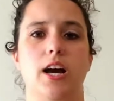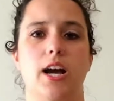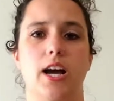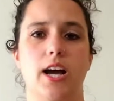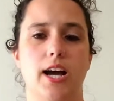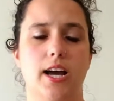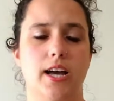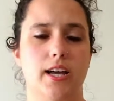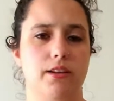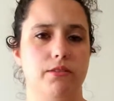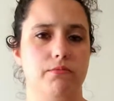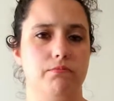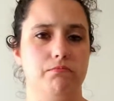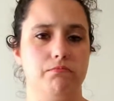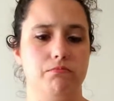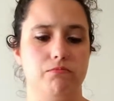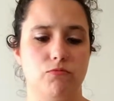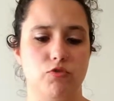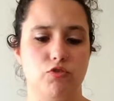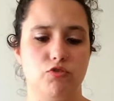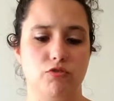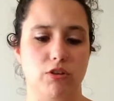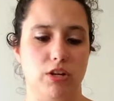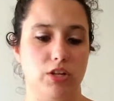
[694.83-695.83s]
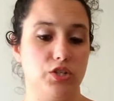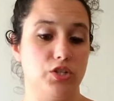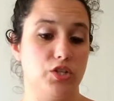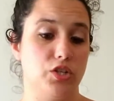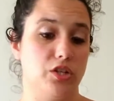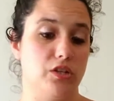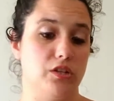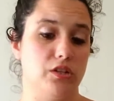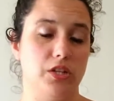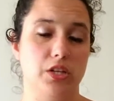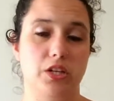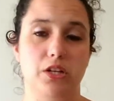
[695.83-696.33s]
I stretched
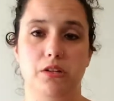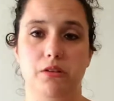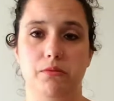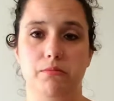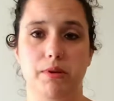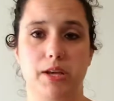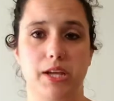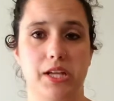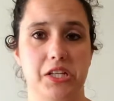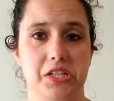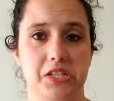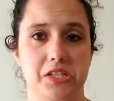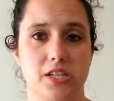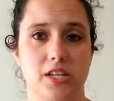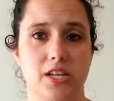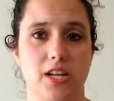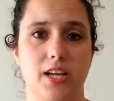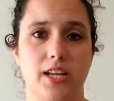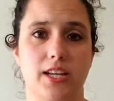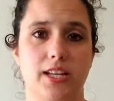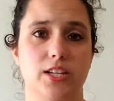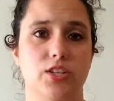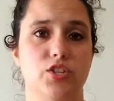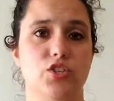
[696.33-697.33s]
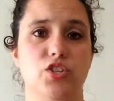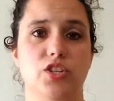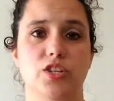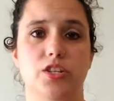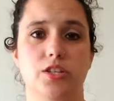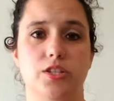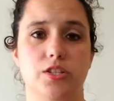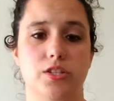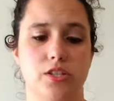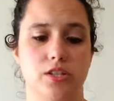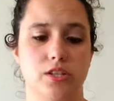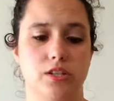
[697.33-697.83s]
it a little, made it to 9
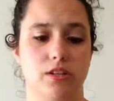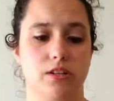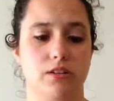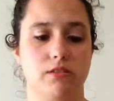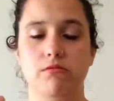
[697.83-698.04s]
inches.